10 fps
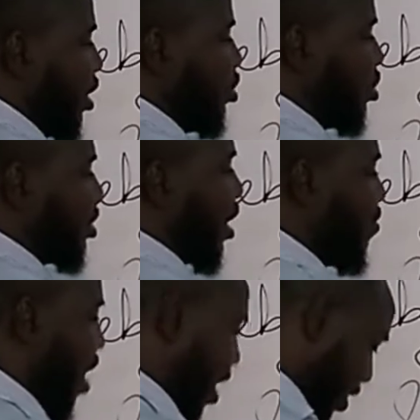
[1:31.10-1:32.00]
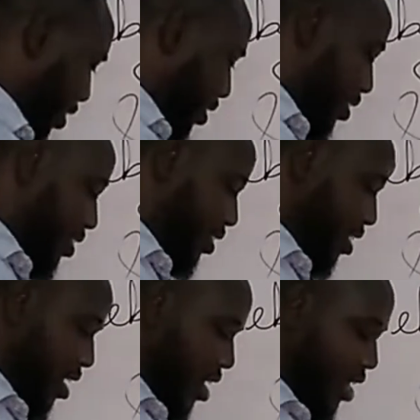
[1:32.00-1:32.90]
your server is
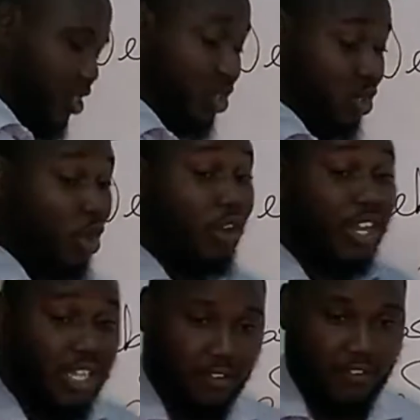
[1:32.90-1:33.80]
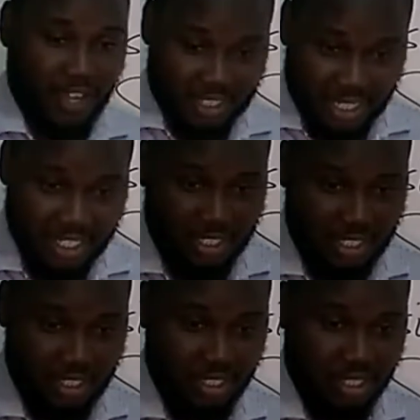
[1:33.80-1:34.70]
a storage
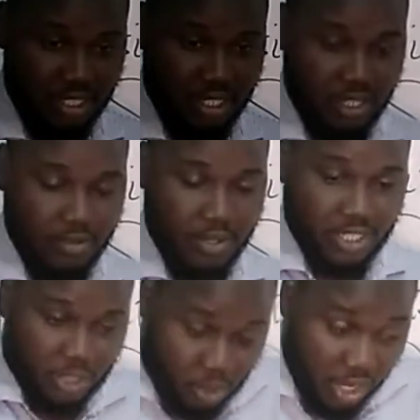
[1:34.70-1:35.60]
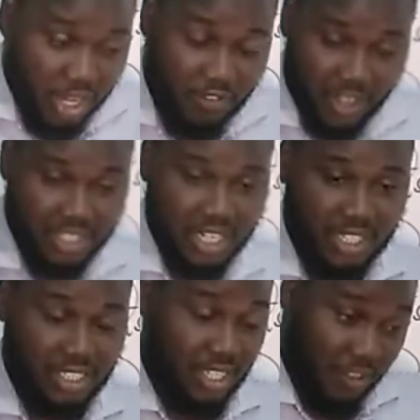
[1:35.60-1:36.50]
facility. A
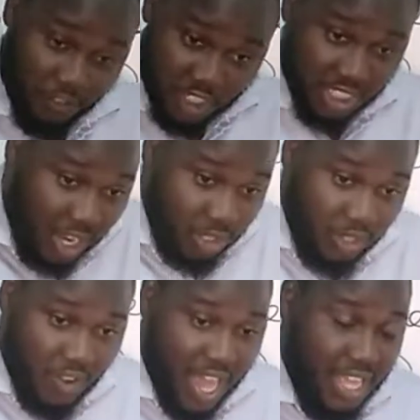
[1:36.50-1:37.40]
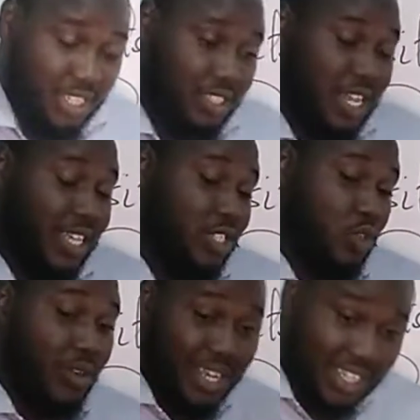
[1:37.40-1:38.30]
physical device that's
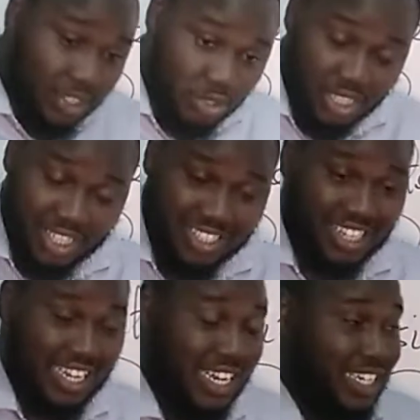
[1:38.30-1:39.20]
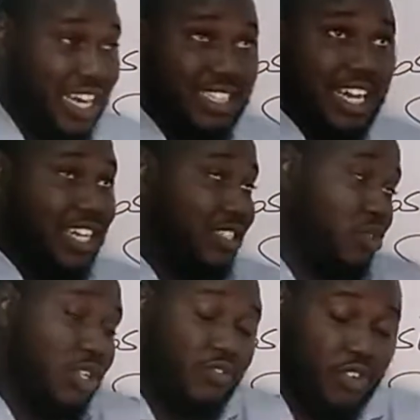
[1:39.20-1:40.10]
connected to the internet that has
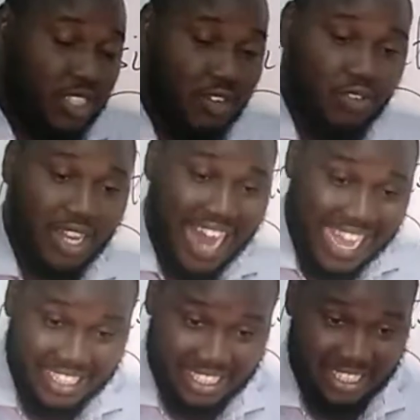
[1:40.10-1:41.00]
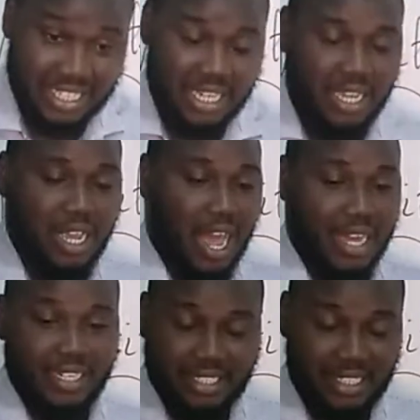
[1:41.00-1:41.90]
24/7 lights,
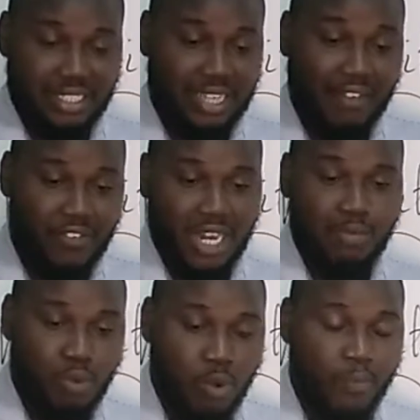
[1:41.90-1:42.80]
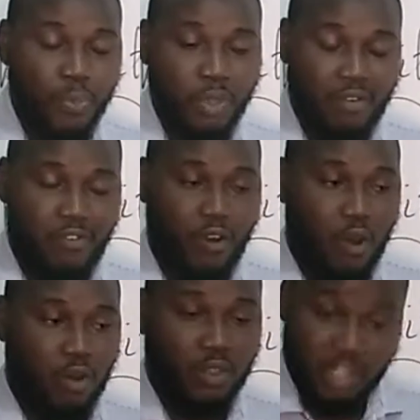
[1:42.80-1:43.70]
and it is available
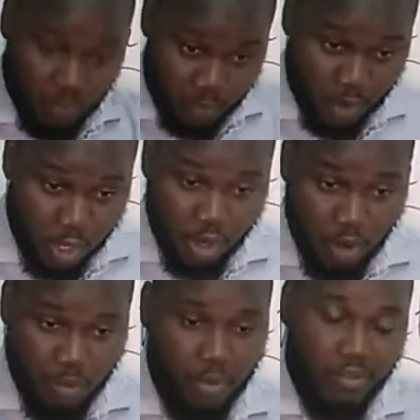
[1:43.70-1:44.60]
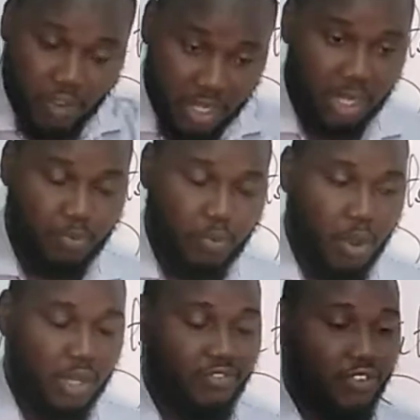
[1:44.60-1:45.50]
for the globe, for
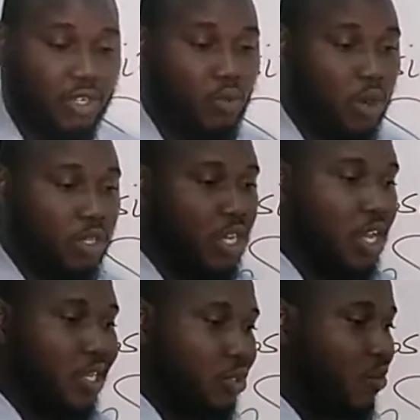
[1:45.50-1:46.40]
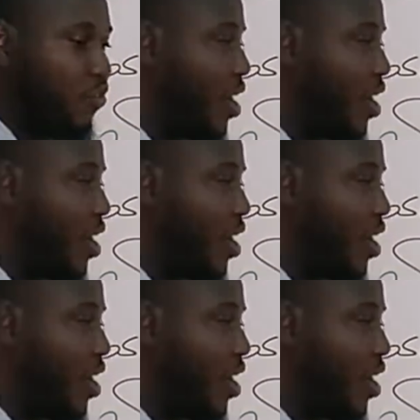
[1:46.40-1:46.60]
the world. So for